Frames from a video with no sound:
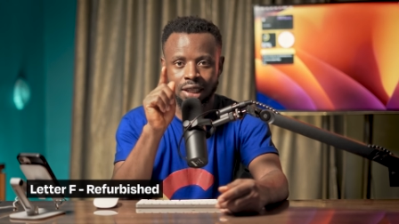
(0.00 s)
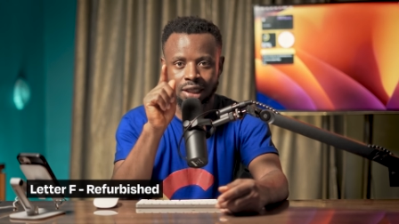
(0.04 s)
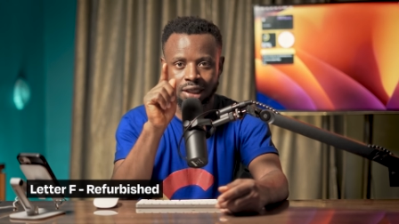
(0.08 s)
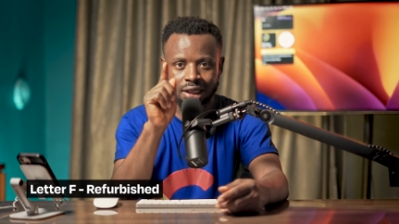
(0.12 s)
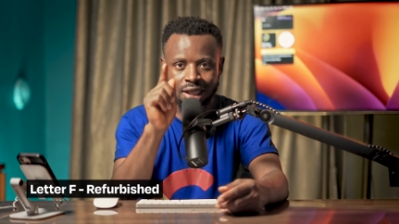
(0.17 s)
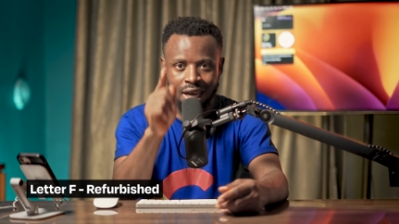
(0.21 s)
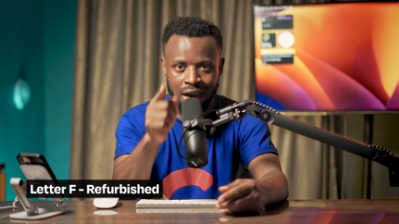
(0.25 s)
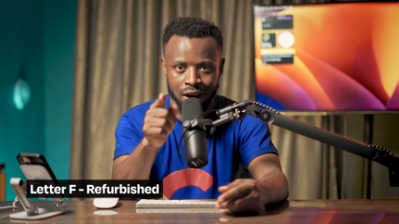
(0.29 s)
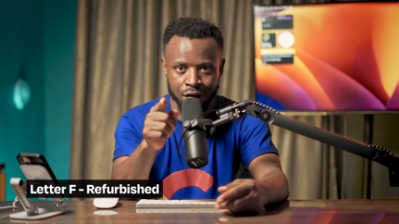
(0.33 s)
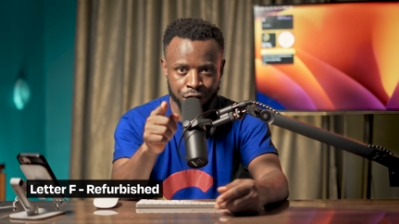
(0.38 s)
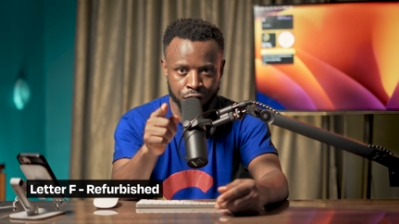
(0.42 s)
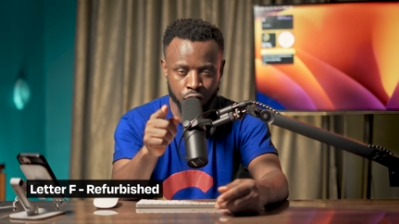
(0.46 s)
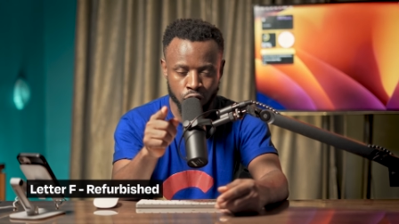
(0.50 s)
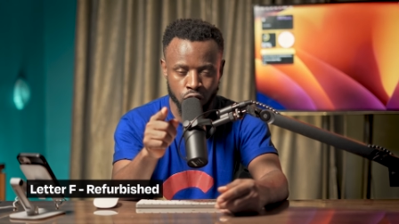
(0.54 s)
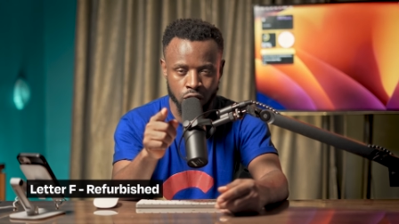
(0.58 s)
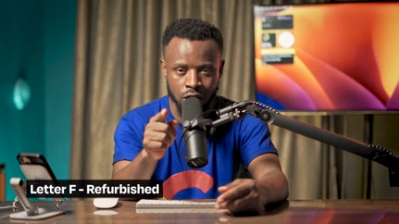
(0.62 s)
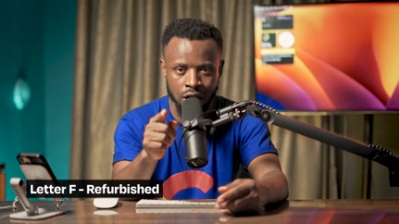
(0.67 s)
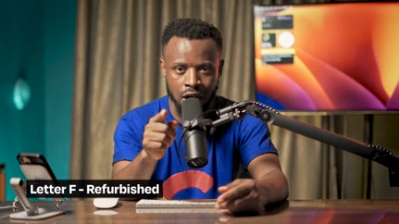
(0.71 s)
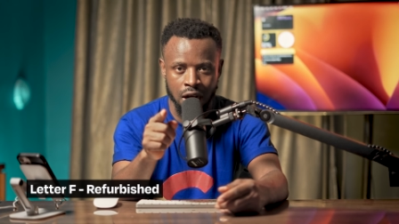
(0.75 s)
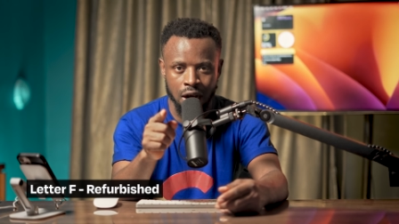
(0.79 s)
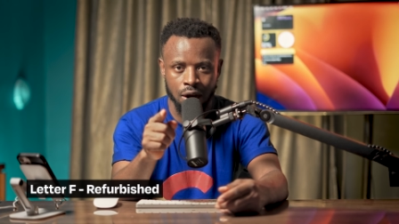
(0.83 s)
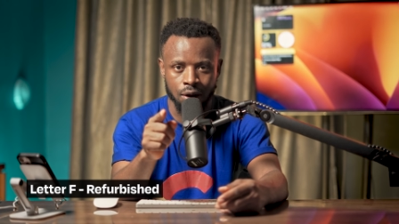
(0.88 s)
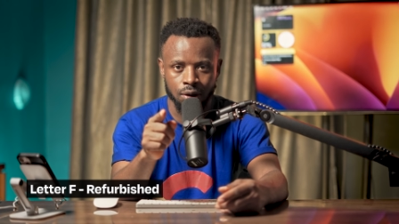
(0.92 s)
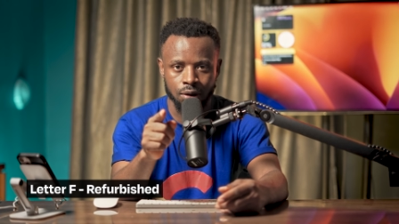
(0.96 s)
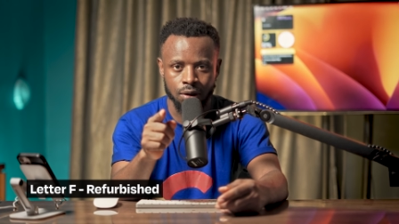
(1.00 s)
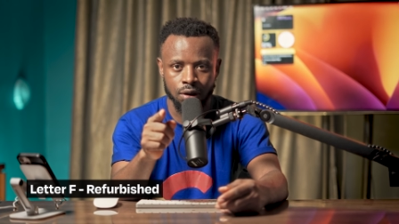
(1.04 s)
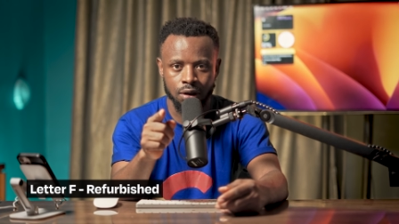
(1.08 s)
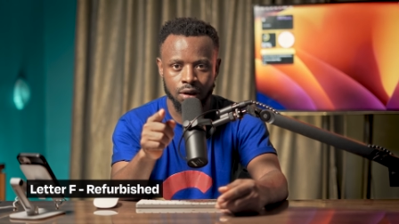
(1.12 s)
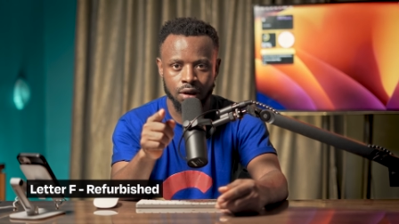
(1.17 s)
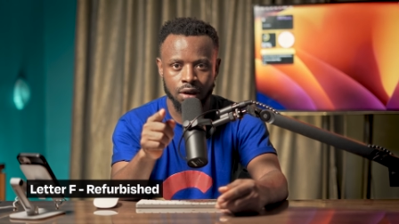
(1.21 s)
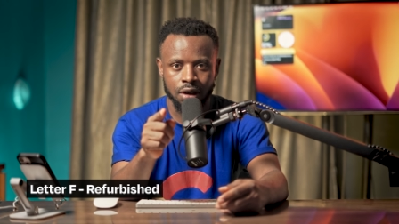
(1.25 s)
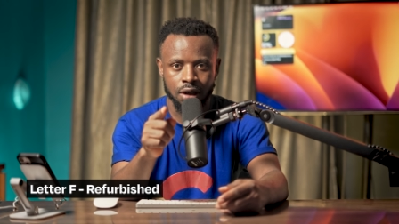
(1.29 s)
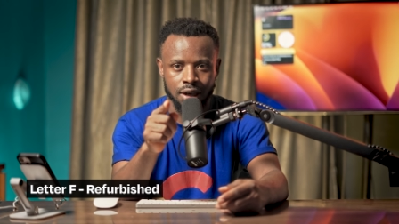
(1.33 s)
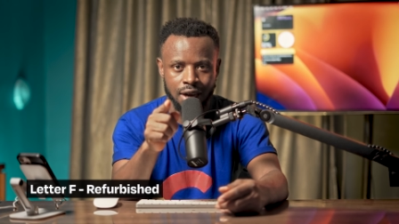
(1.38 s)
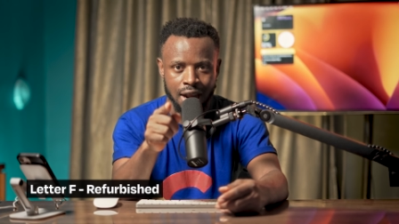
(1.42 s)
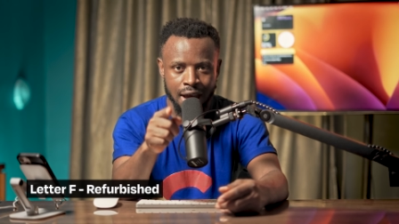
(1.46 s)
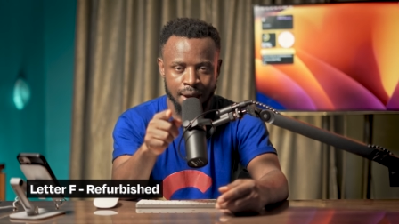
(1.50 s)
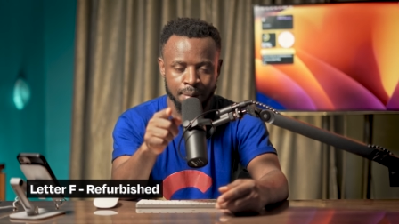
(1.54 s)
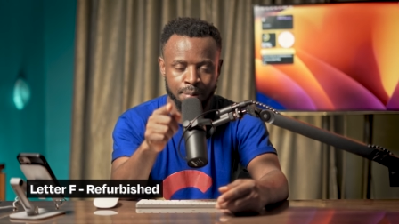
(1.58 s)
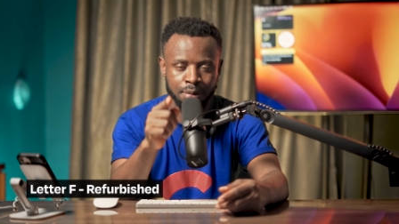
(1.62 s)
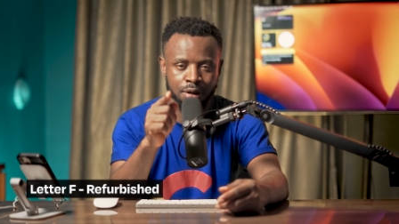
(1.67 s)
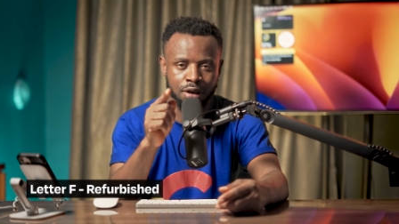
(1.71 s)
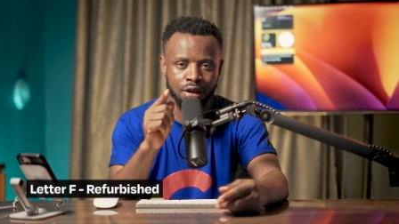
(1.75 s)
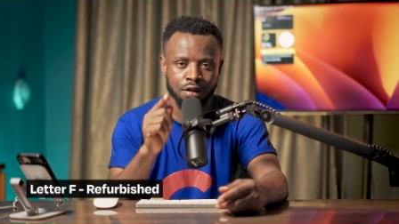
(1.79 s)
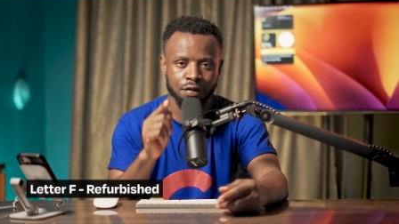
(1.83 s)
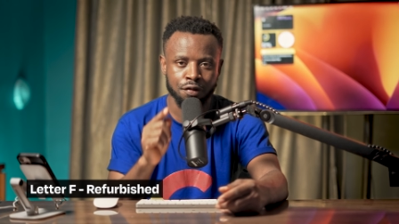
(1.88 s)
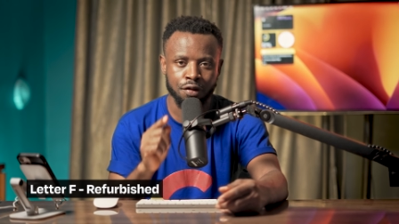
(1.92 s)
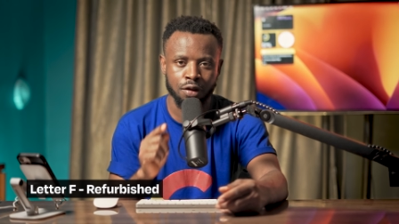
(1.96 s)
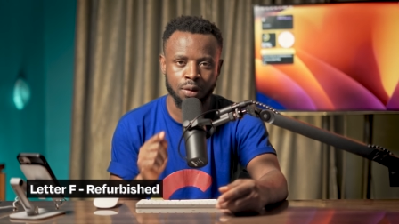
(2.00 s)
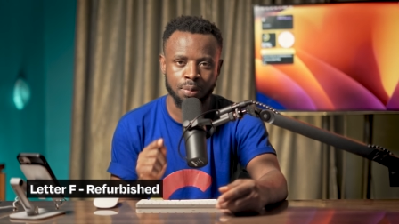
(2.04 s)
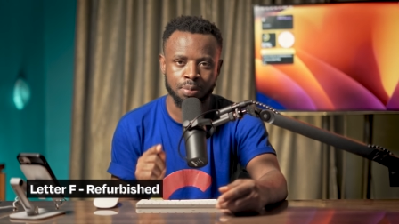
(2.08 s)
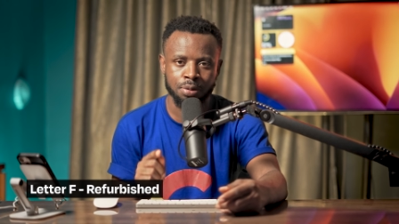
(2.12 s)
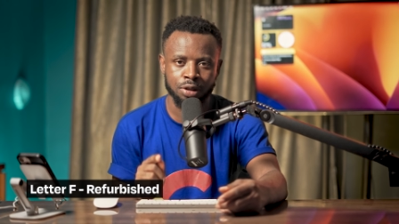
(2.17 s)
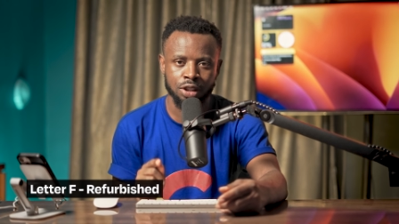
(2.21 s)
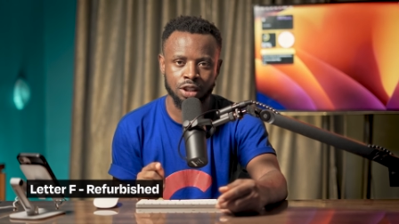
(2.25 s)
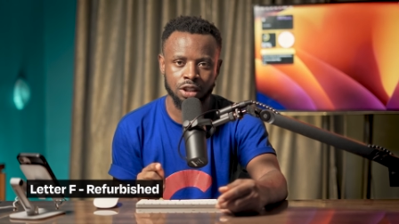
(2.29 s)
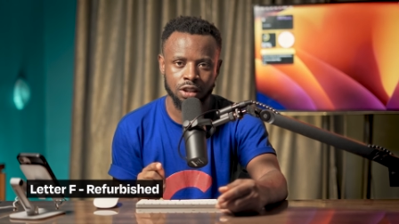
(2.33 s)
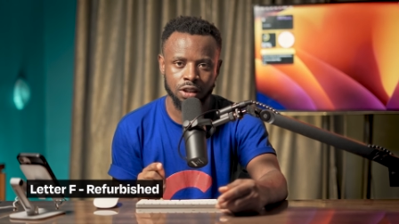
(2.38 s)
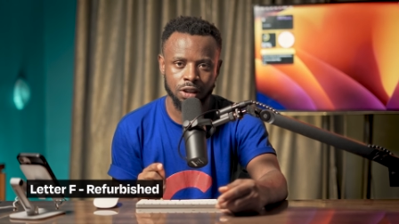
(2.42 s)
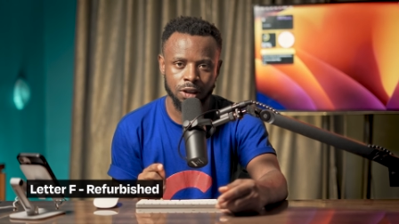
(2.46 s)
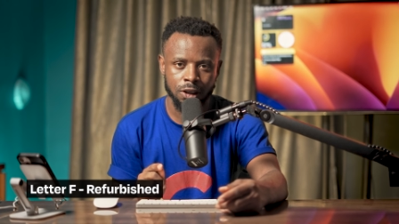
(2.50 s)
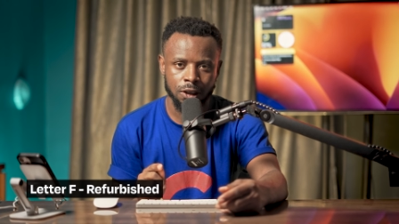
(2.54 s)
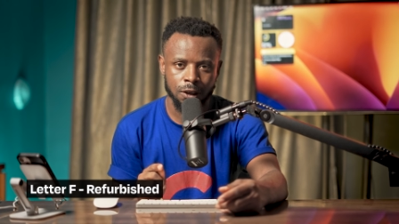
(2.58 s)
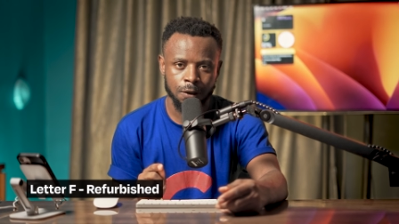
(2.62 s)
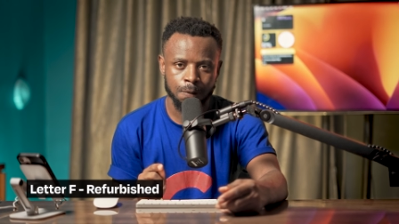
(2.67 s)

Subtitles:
That phone now, then be refurbished.